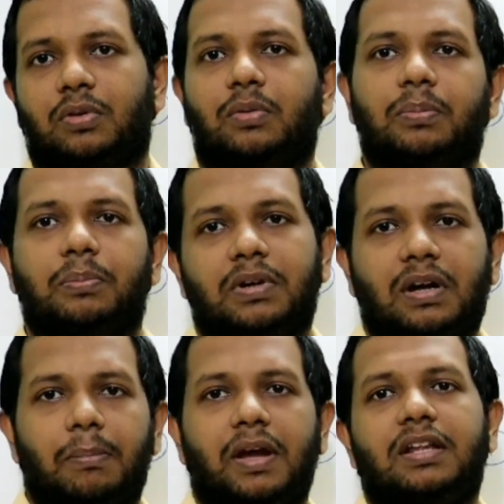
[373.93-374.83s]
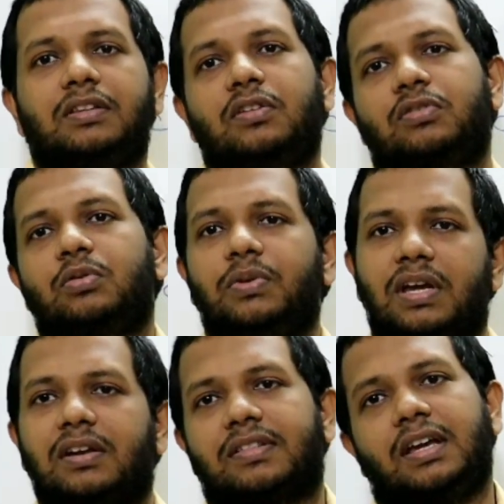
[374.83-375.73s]
So combining these two, we
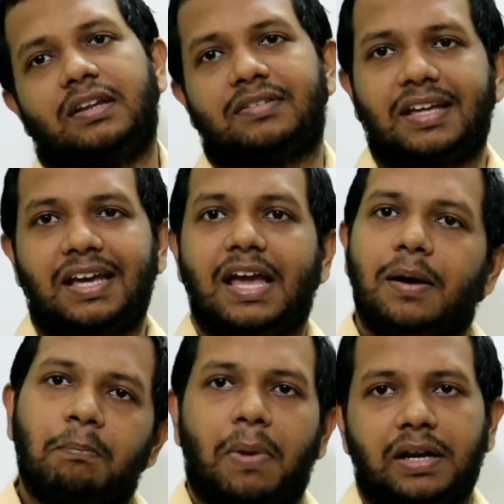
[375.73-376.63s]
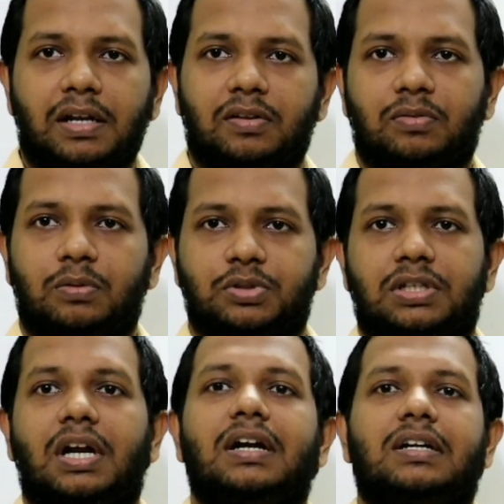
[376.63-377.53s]
can say it is a binary solution.